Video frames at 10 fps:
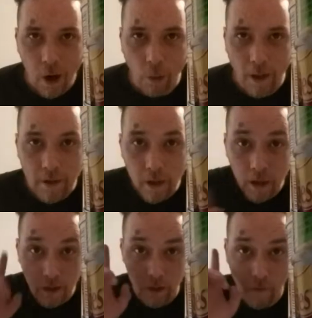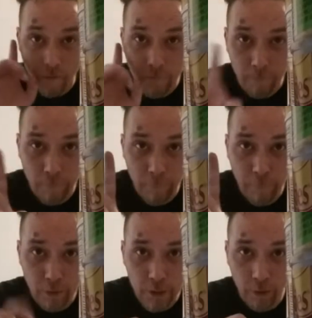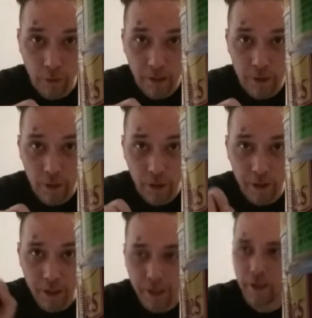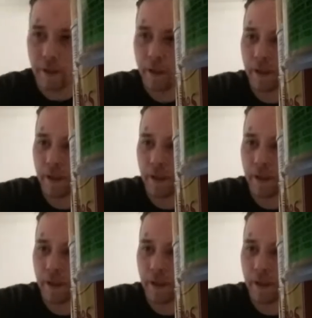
All right, first ingredients you're going to need: